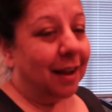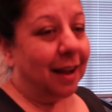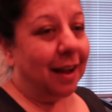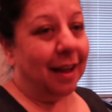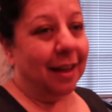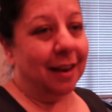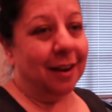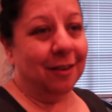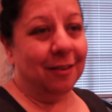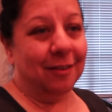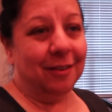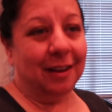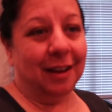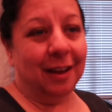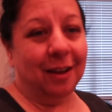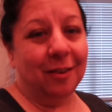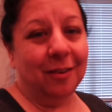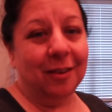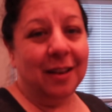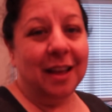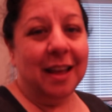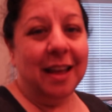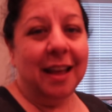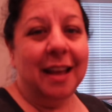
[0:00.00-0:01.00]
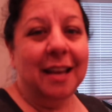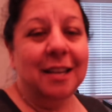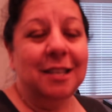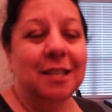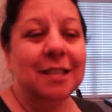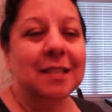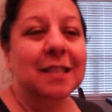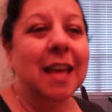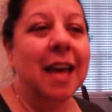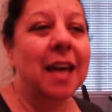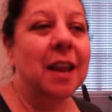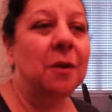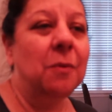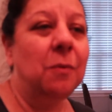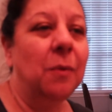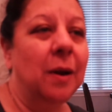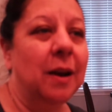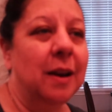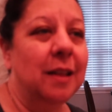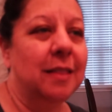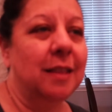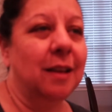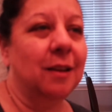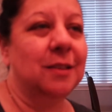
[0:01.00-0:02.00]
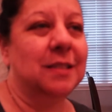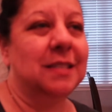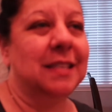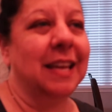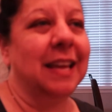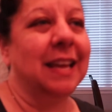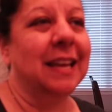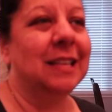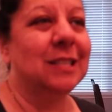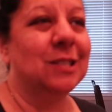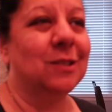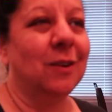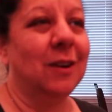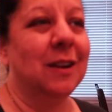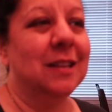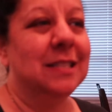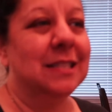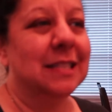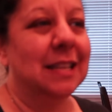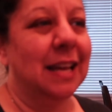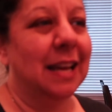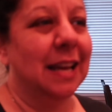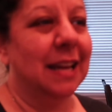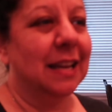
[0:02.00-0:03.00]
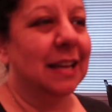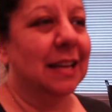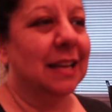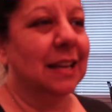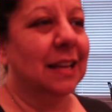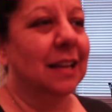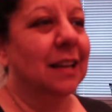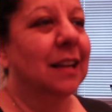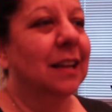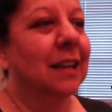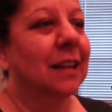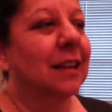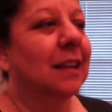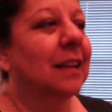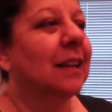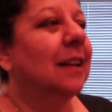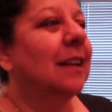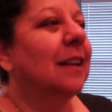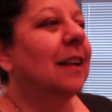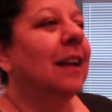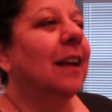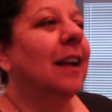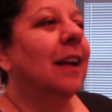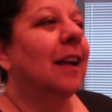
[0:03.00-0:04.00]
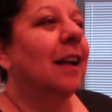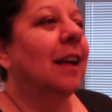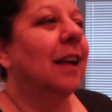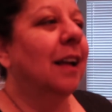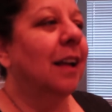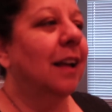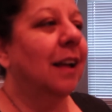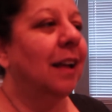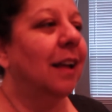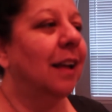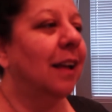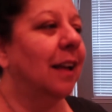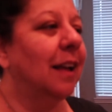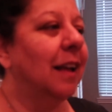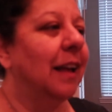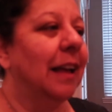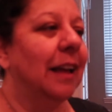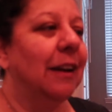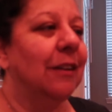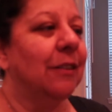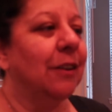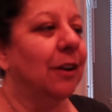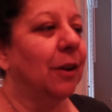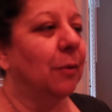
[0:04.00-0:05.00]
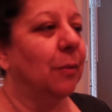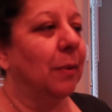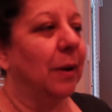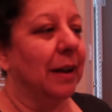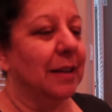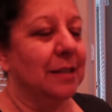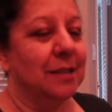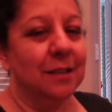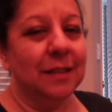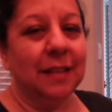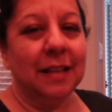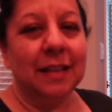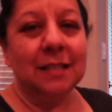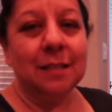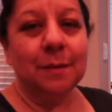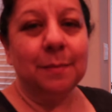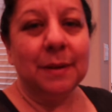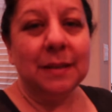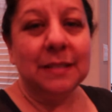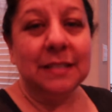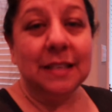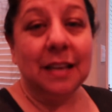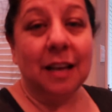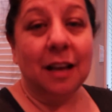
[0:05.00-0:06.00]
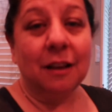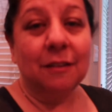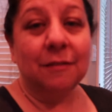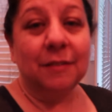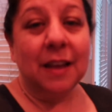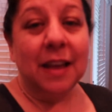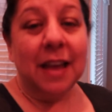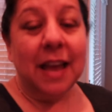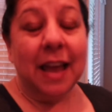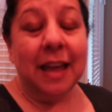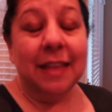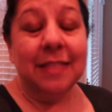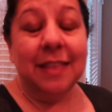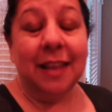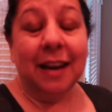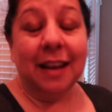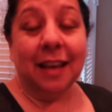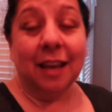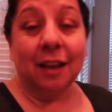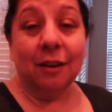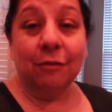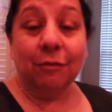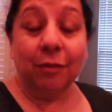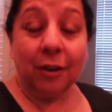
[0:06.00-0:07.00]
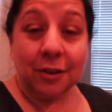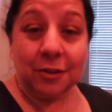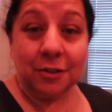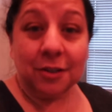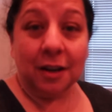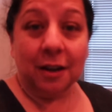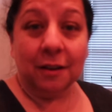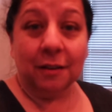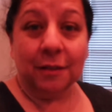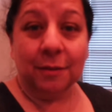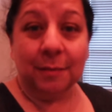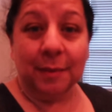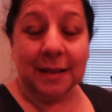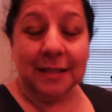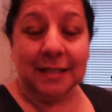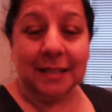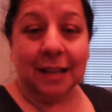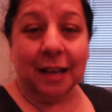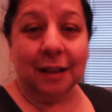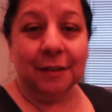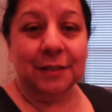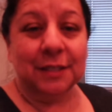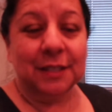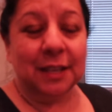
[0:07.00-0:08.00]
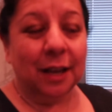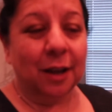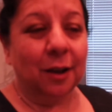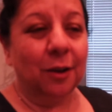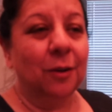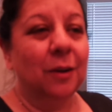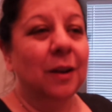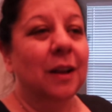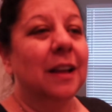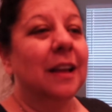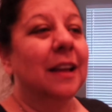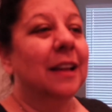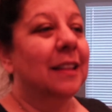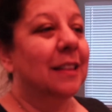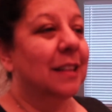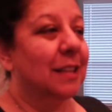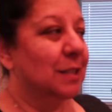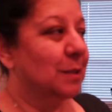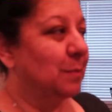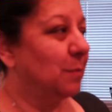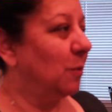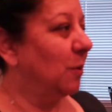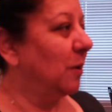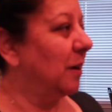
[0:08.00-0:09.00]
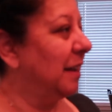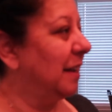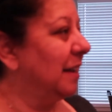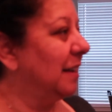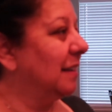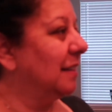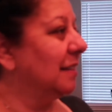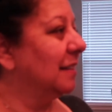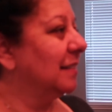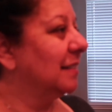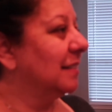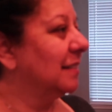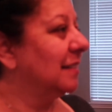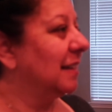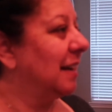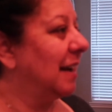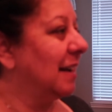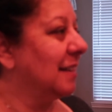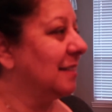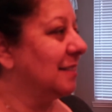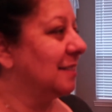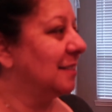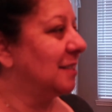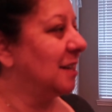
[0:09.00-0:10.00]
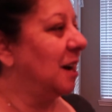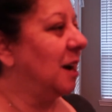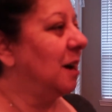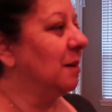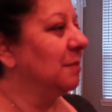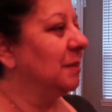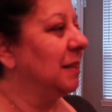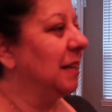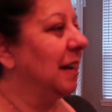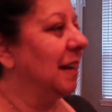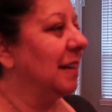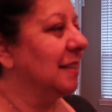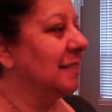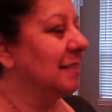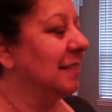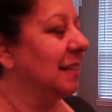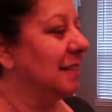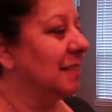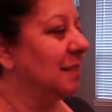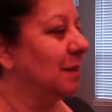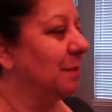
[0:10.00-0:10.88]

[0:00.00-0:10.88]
I don't know. It's just kind of one of those things where it's like, ah, I don't know why I do that to myself. And then I get frustrated with myself. So this morning I stopped and I said